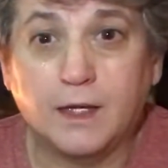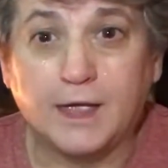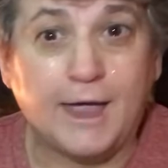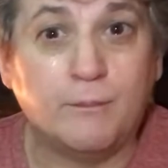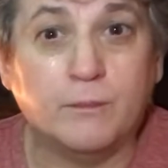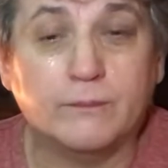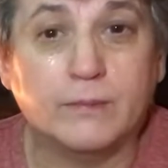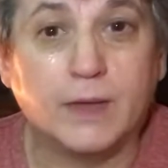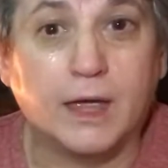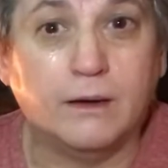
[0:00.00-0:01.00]
came,
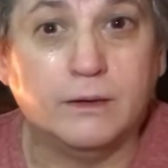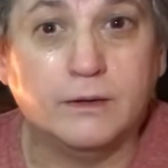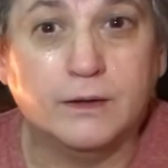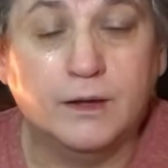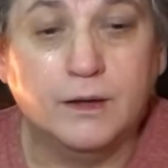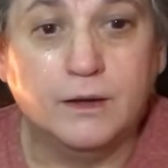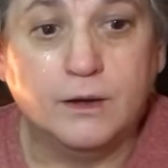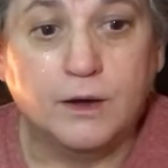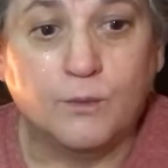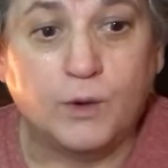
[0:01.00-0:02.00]
and
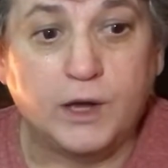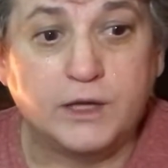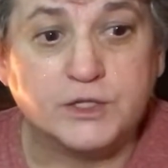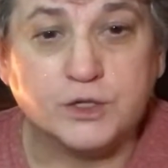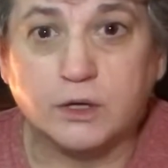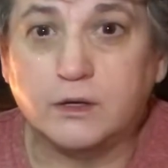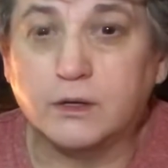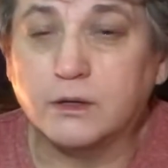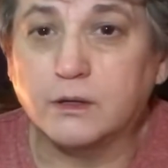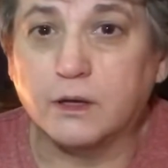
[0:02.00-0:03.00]
we stood
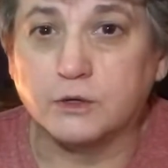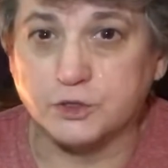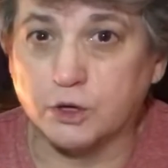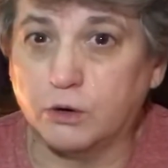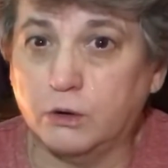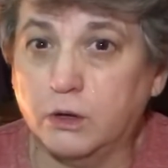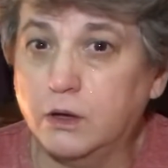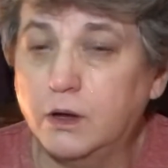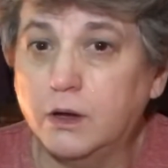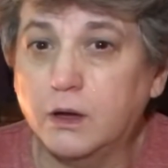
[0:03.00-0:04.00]
in a circle
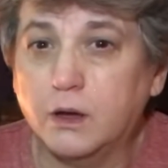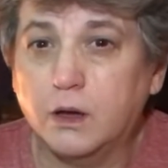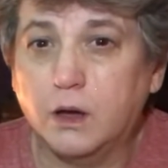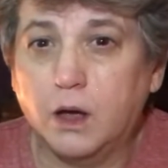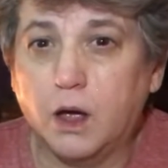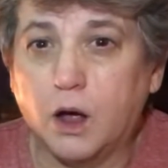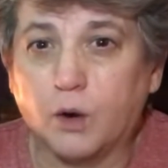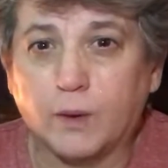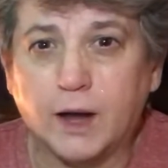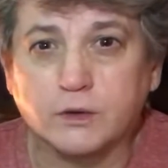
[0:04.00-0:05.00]

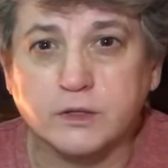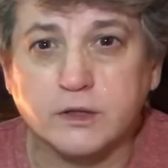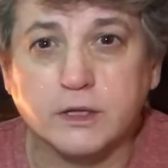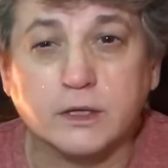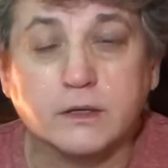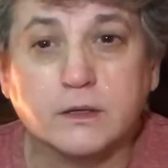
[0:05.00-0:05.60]
around the